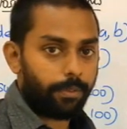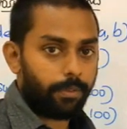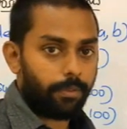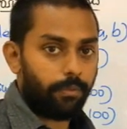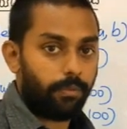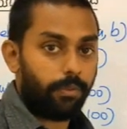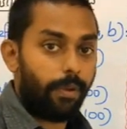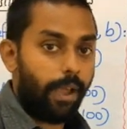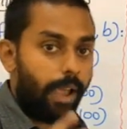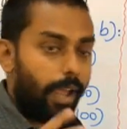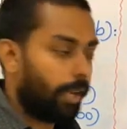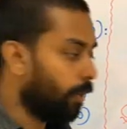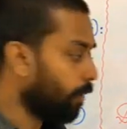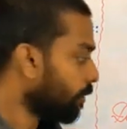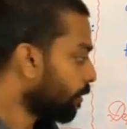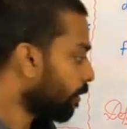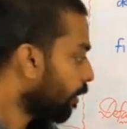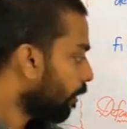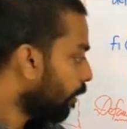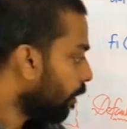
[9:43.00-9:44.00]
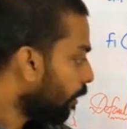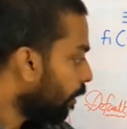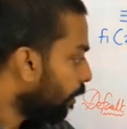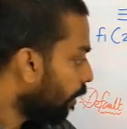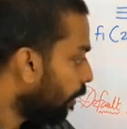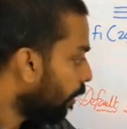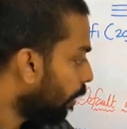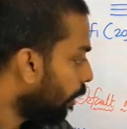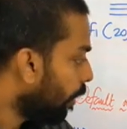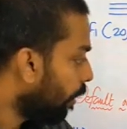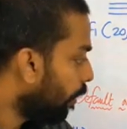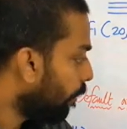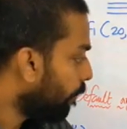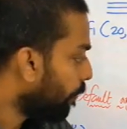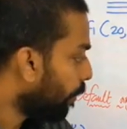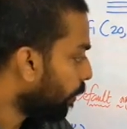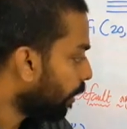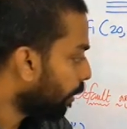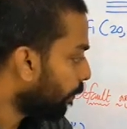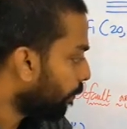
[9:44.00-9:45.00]
with values.
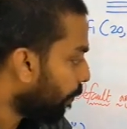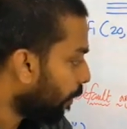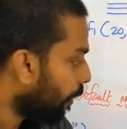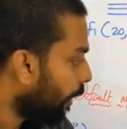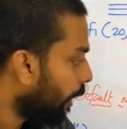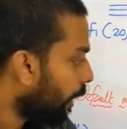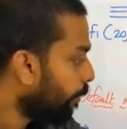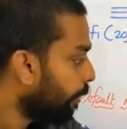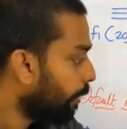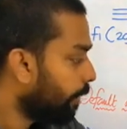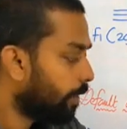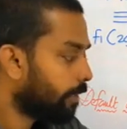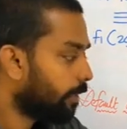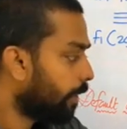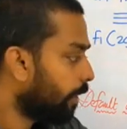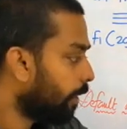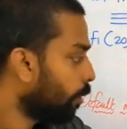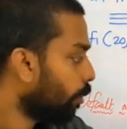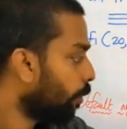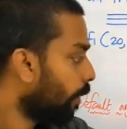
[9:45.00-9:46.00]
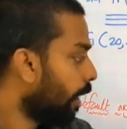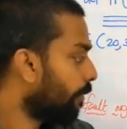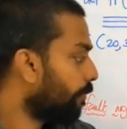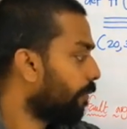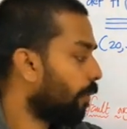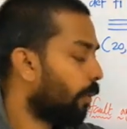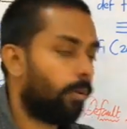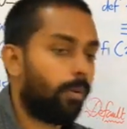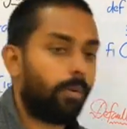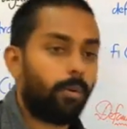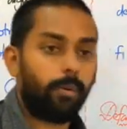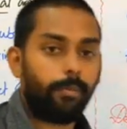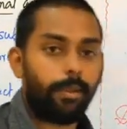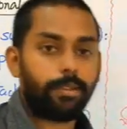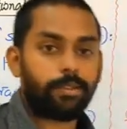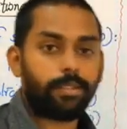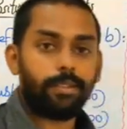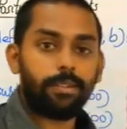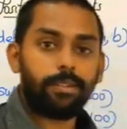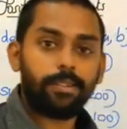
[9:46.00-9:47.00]
For name it is Geetu and for
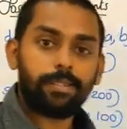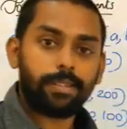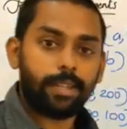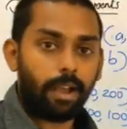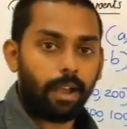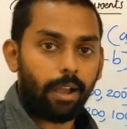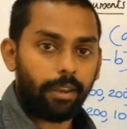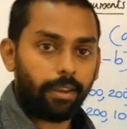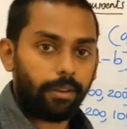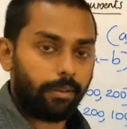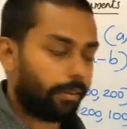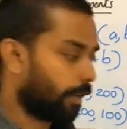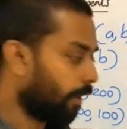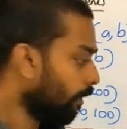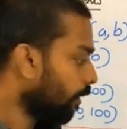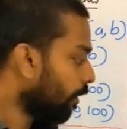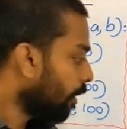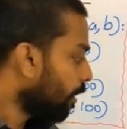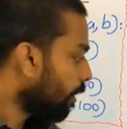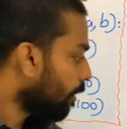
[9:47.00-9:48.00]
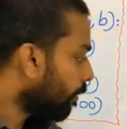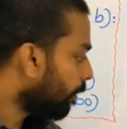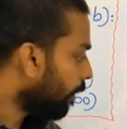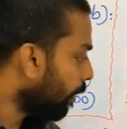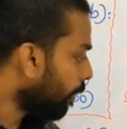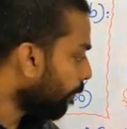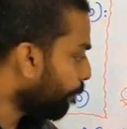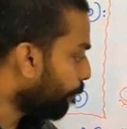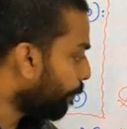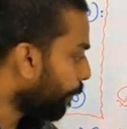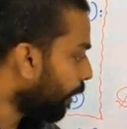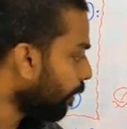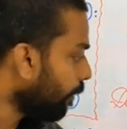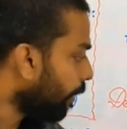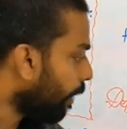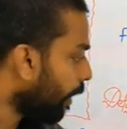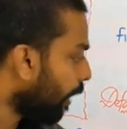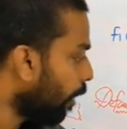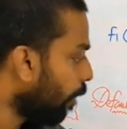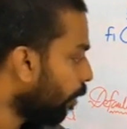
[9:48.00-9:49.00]
message it is hi. Okay, then
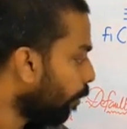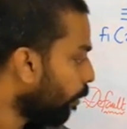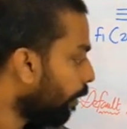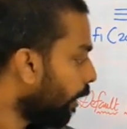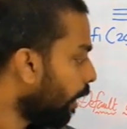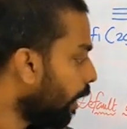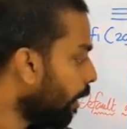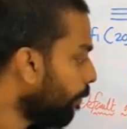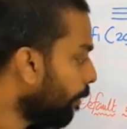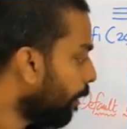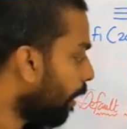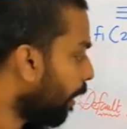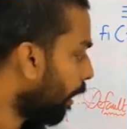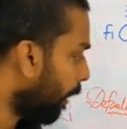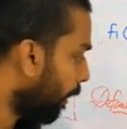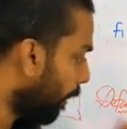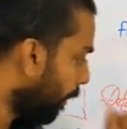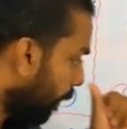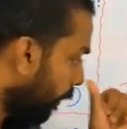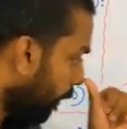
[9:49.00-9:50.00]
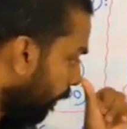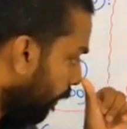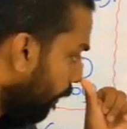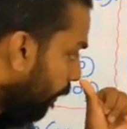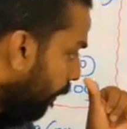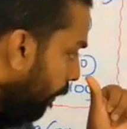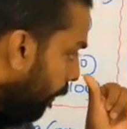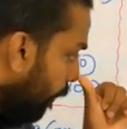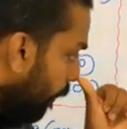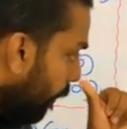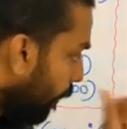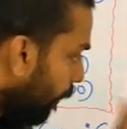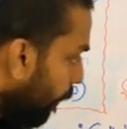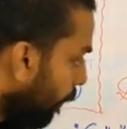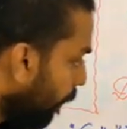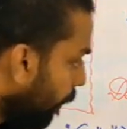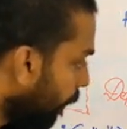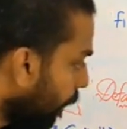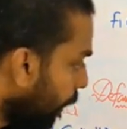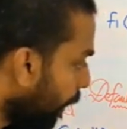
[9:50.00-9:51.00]
print hello name hi.
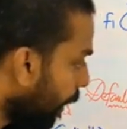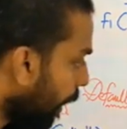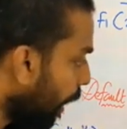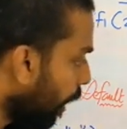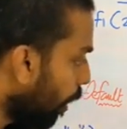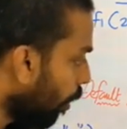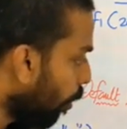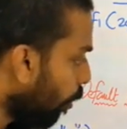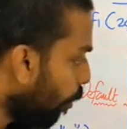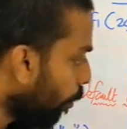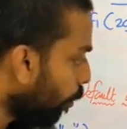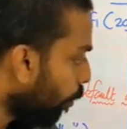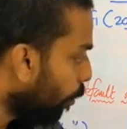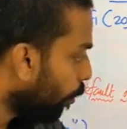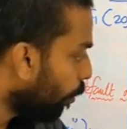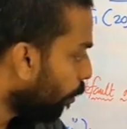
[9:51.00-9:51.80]
Hello,